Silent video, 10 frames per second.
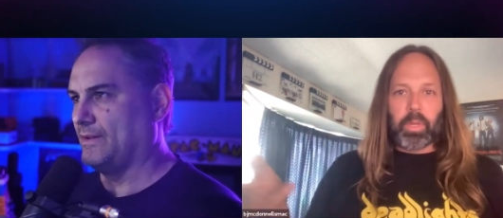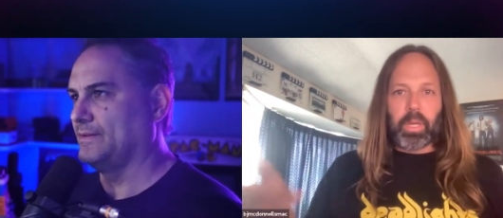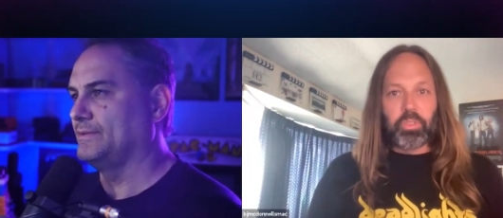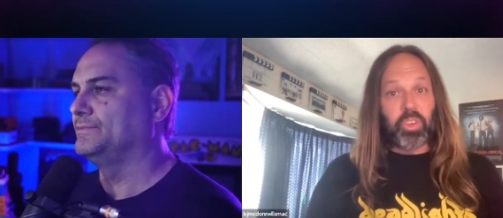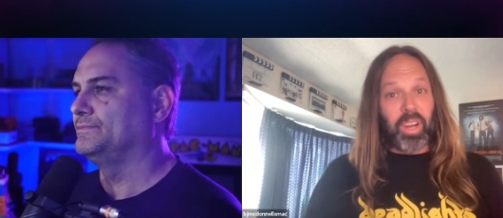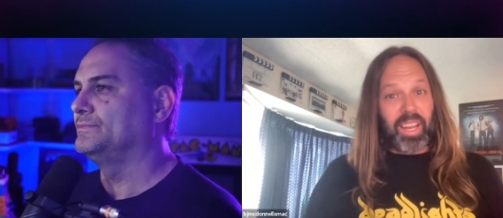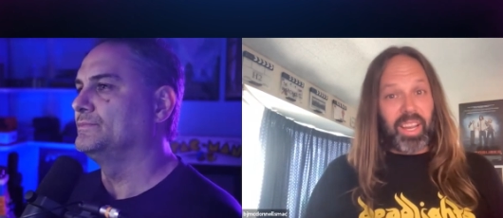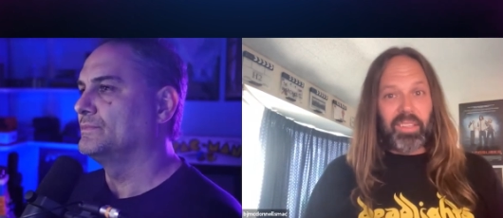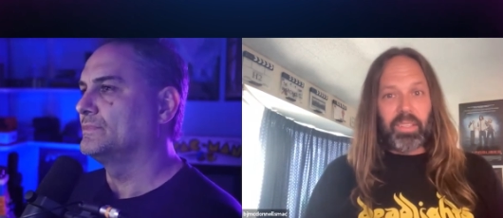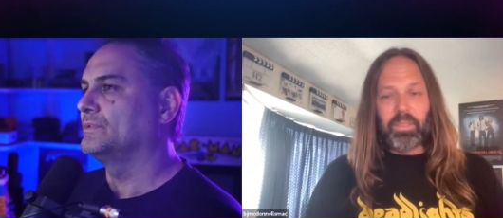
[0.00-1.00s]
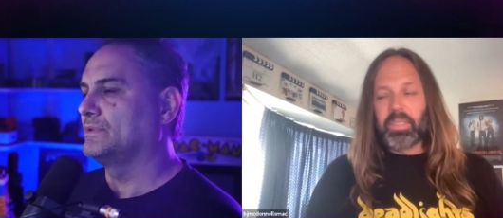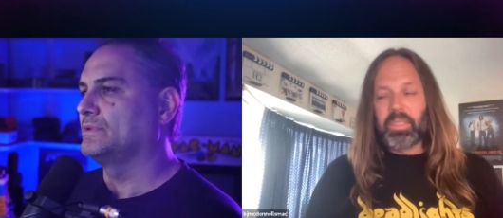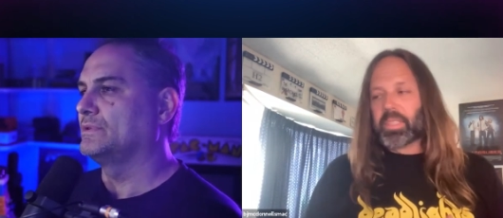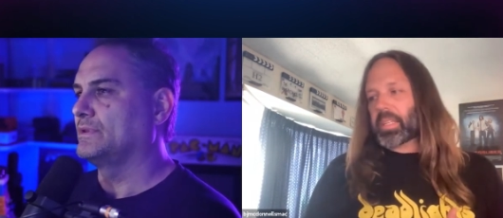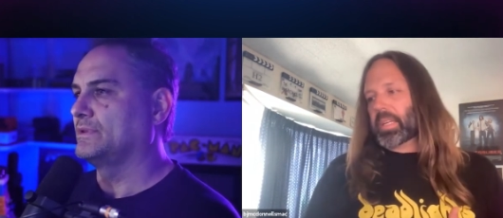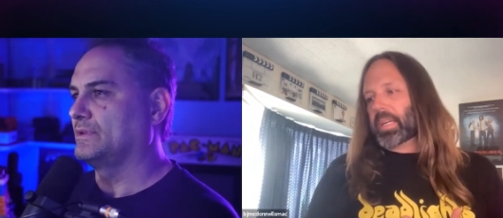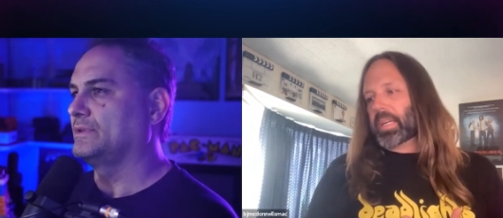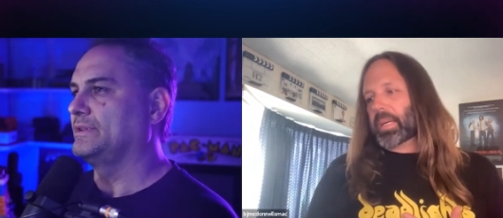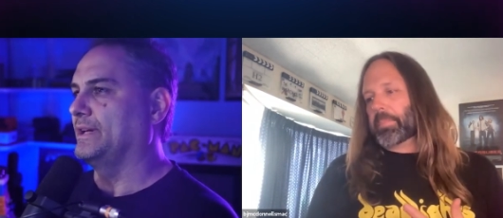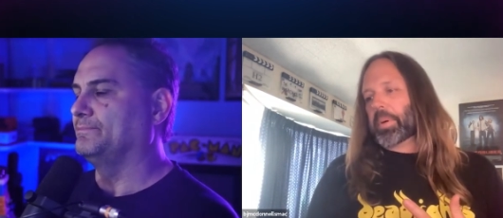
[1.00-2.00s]
Speaker 1: into what I was trying to do.
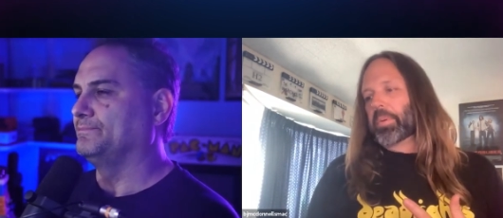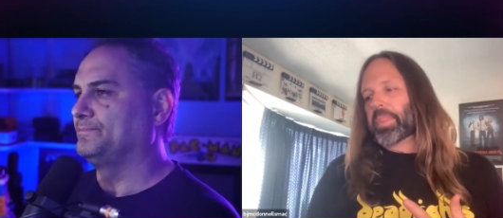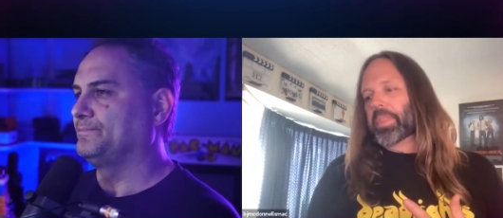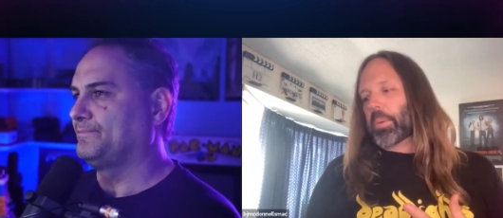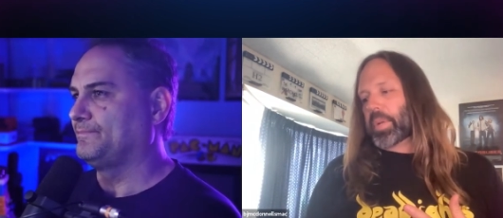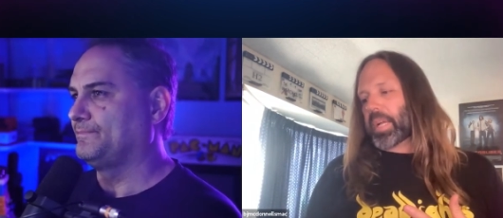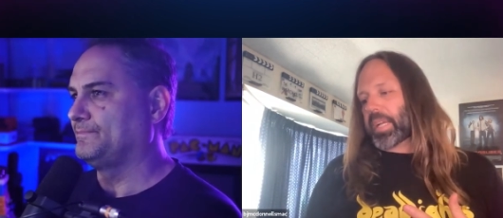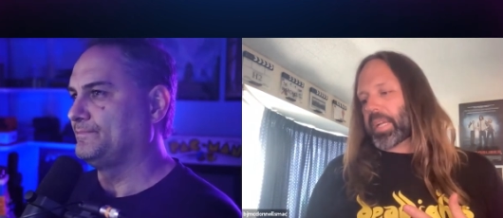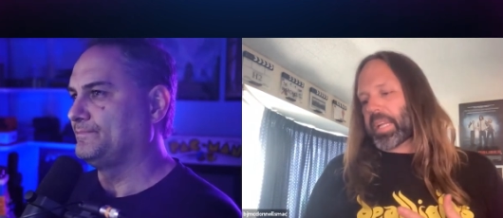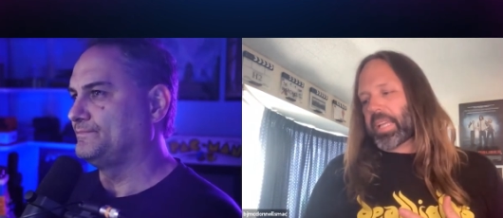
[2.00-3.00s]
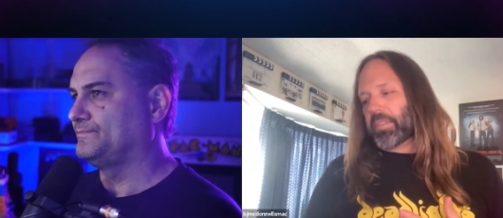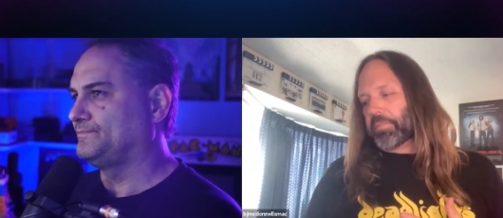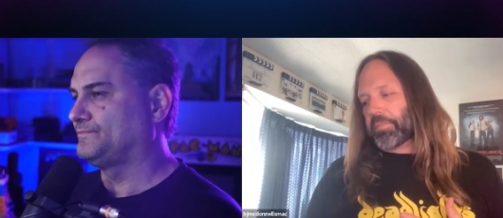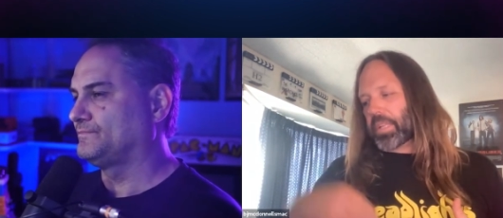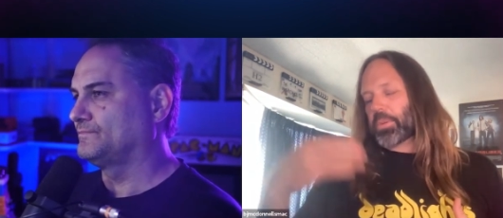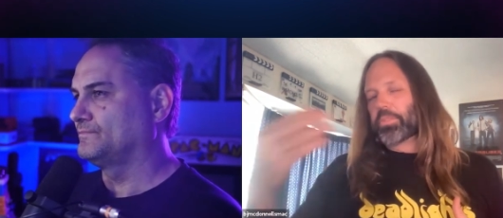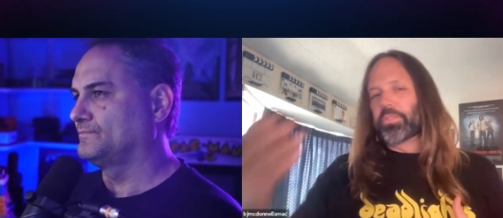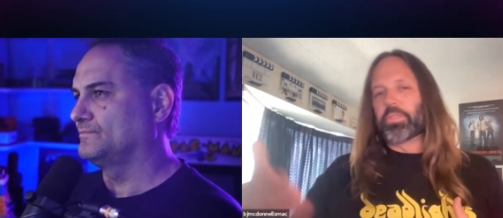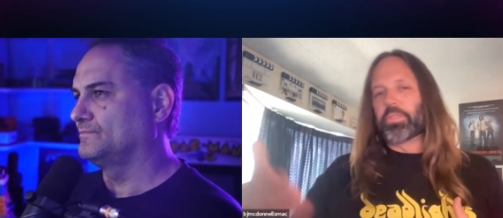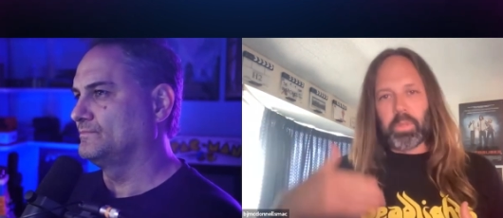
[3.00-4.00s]
Yep. Um, but with that one, I kind of had to
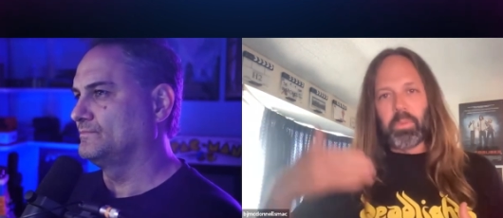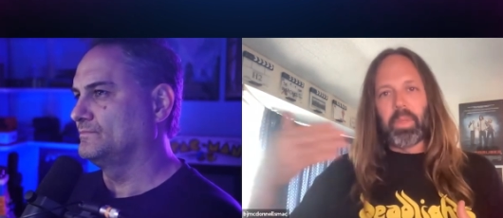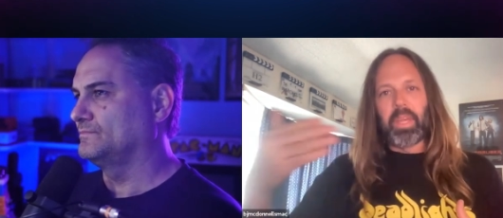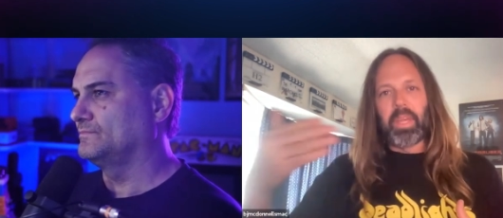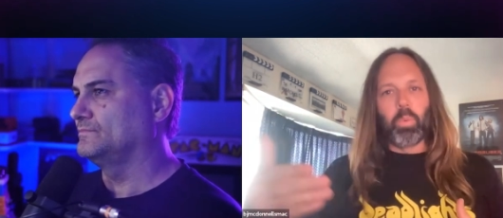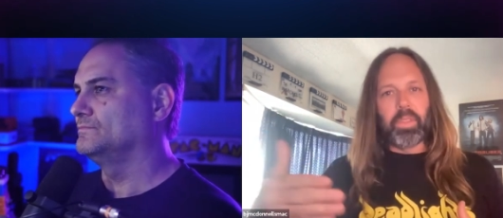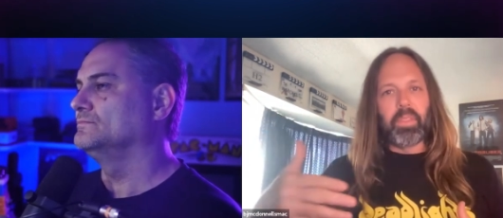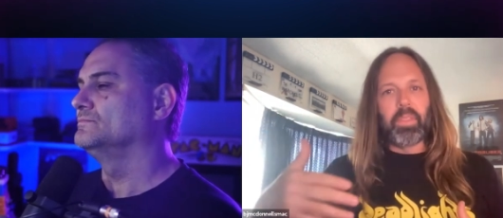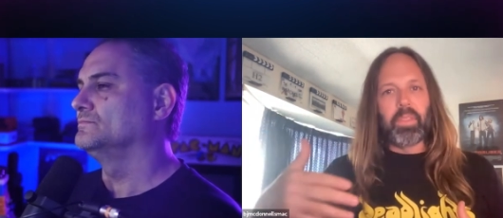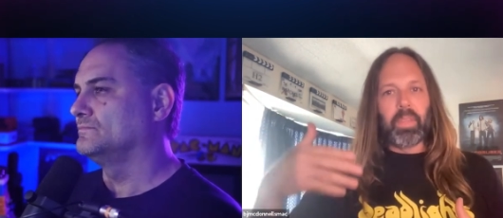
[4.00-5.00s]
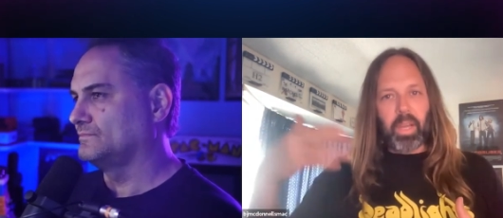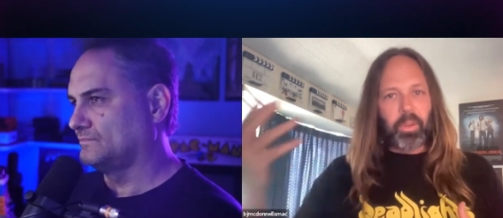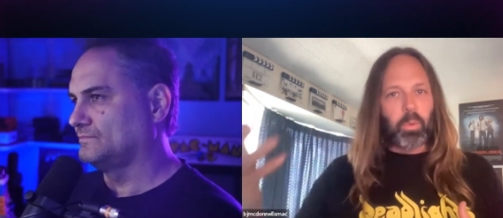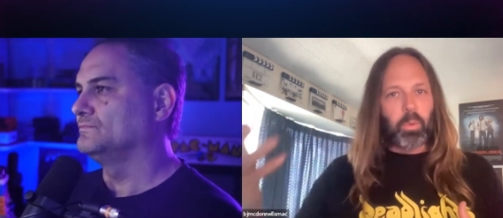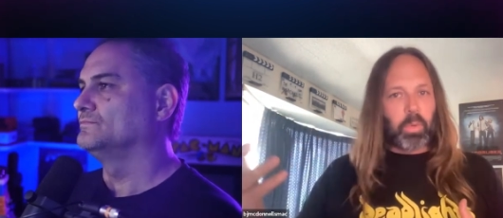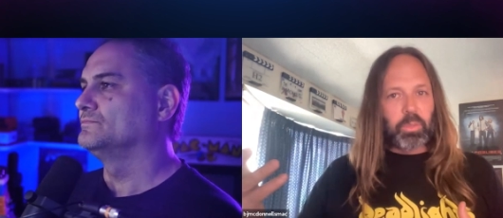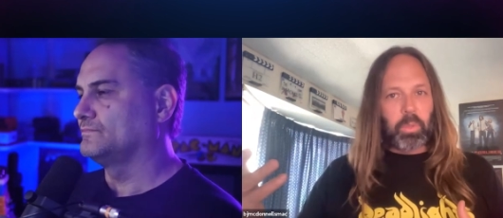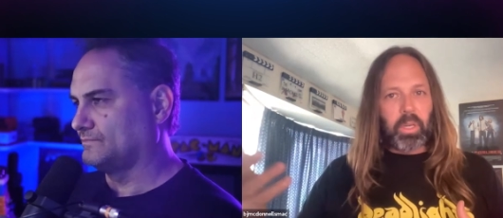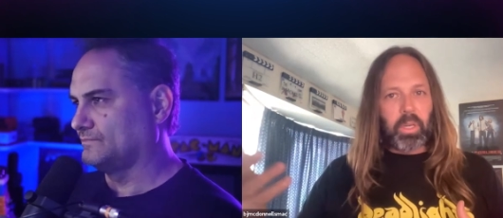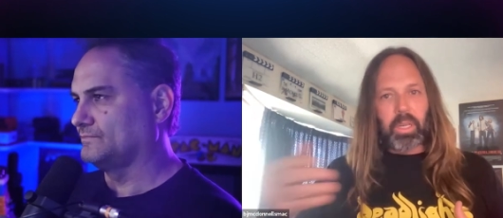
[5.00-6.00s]
follow suit with like what the other
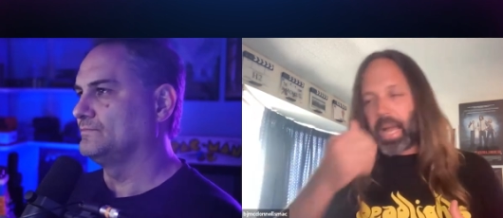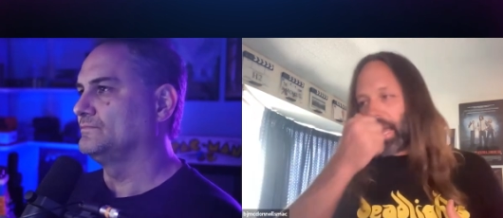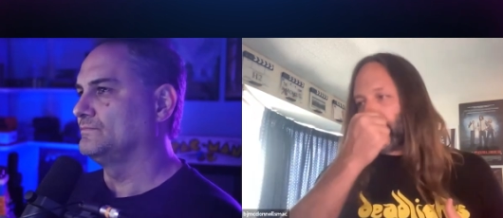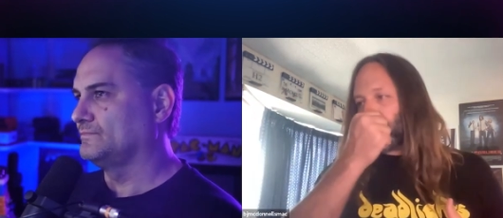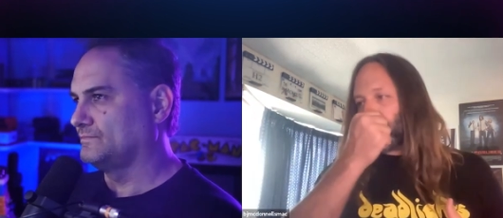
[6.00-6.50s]
ones were.